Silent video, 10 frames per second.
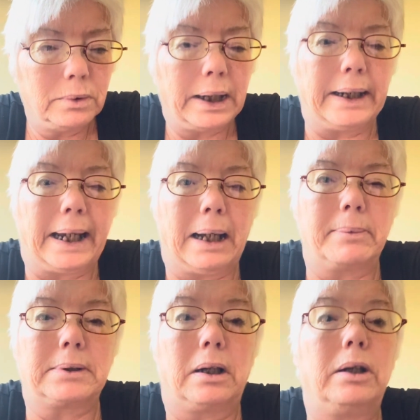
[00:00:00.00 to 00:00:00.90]
In
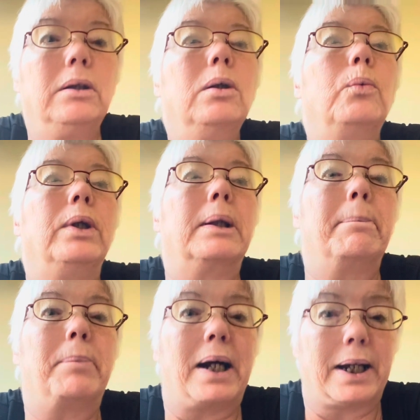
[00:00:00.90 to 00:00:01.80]
Amazon, where you
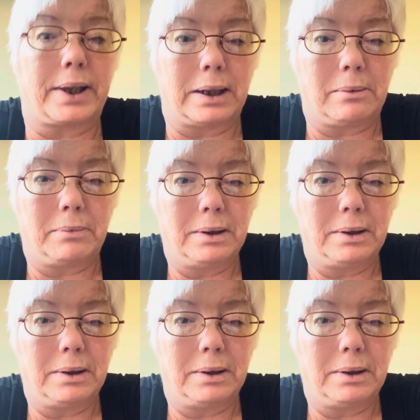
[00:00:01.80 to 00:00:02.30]
can buy them.